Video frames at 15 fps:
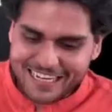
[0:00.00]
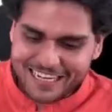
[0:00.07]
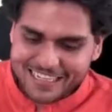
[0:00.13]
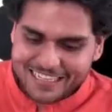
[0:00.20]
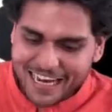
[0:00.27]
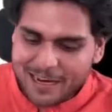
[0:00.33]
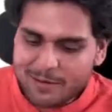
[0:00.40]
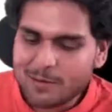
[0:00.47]

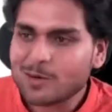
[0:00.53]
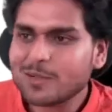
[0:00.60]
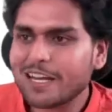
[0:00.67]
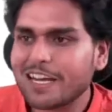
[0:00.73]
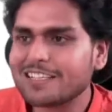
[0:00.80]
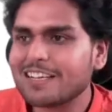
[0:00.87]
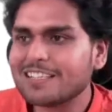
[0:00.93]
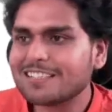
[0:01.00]
timeout has
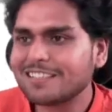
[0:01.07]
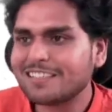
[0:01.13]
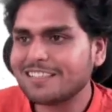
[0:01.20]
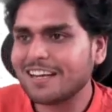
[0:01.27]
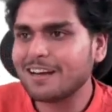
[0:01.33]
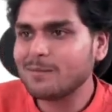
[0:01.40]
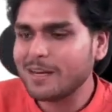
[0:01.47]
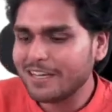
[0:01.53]
a
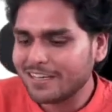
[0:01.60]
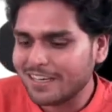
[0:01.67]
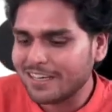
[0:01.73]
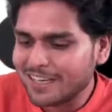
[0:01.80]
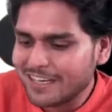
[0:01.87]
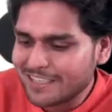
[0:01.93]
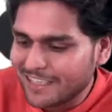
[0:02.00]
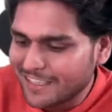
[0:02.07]
term and
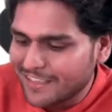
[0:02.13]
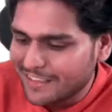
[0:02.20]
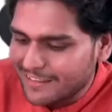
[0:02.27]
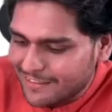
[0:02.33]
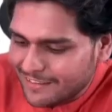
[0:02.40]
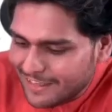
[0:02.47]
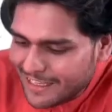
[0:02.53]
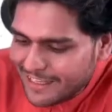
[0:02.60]
condition.
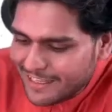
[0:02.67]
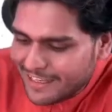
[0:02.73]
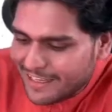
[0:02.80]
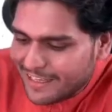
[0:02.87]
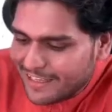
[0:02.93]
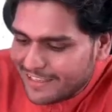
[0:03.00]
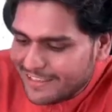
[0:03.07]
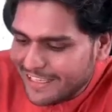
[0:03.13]
Right?
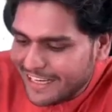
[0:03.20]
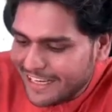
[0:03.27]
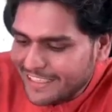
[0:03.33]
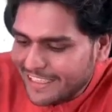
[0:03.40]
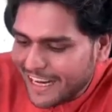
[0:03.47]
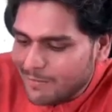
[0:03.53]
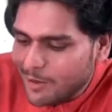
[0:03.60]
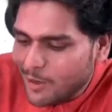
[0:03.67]
Set
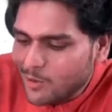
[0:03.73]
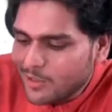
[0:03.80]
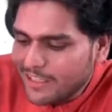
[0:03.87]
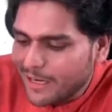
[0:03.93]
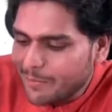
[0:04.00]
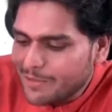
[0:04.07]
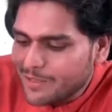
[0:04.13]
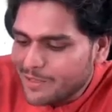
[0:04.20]
timeout
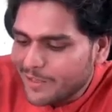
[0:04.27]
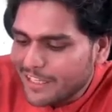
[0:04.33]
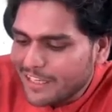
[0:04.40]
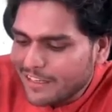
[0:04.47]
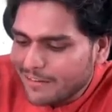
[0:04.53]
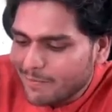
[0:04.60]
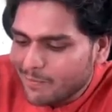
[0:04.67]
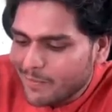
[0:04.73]
comes with a
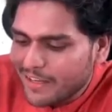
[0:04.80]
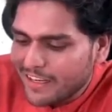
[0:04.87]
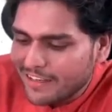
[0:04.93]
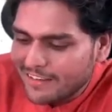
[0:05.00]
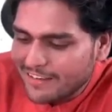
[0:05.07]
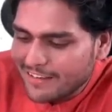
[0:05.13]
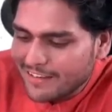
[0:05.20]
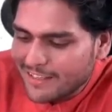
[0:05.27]

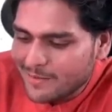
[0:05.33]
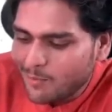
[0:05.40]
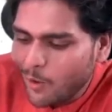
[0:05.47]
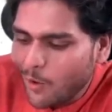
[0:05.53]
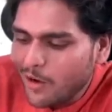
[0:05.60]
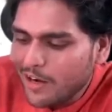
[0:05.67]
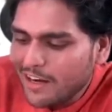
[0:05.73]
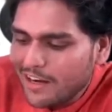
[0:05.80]

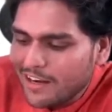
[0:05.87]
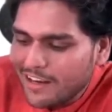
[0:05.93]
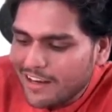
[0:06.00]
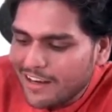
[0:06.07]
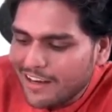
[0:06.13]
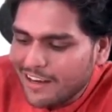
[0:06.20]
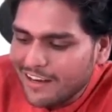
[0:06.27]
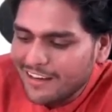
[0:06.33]
small
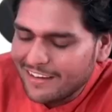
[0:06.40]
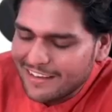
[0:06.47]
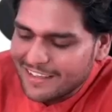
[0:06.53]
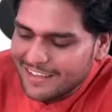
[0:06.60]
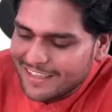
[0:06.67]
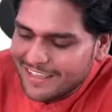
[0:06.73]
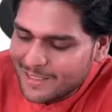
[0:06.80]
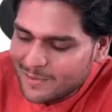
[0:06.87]

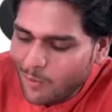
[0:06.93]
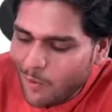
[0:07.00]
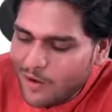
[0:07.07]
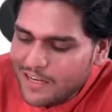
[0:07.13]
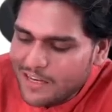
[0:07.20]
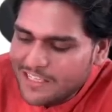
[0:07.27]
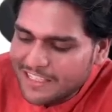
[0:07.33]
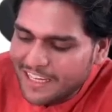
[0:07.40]

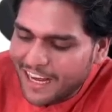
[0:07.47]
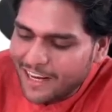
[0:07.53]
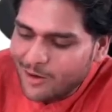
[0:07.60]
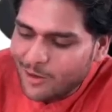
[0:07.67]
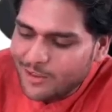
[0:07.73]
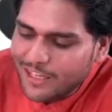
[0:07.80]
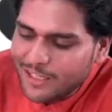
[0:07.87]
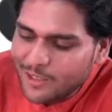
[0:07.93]
star
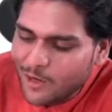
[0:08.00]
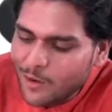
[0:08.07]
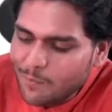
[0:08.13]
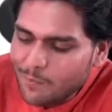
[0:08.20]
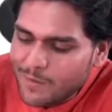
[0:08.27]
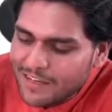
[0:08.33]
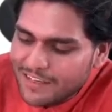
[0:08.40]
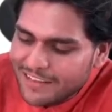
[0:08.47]
on the top,
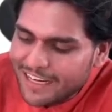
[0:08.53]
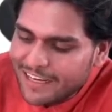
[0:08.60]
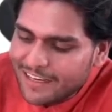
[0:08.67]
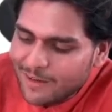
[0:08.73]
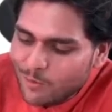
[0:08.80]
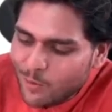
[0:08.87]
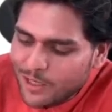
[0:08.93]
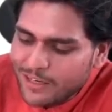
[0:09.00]
that
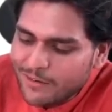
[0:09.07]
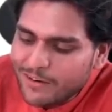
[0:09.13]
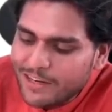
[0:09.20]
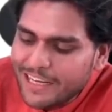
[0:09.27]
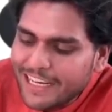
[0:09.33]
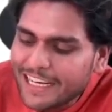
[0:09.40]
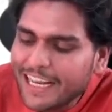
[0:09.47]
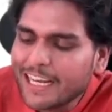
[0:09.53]
whatever
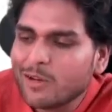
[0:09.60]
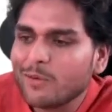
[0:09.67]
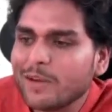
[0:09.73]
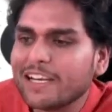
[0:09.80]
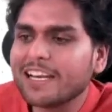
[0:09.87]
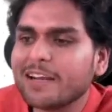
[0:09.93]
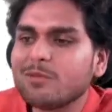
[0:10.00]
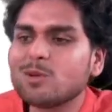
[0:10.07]
delay you will
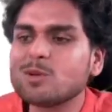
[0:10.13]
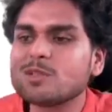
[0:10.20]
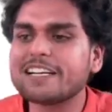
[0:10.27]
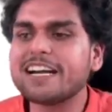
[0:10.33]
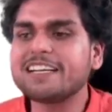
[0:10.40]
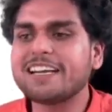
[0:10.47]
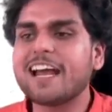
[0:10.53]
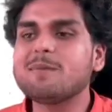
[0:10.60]
give to
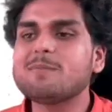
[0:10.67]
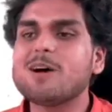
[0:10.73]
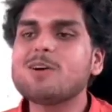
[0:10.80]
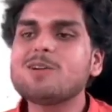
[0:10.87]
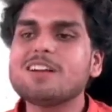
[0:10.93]
set timeout,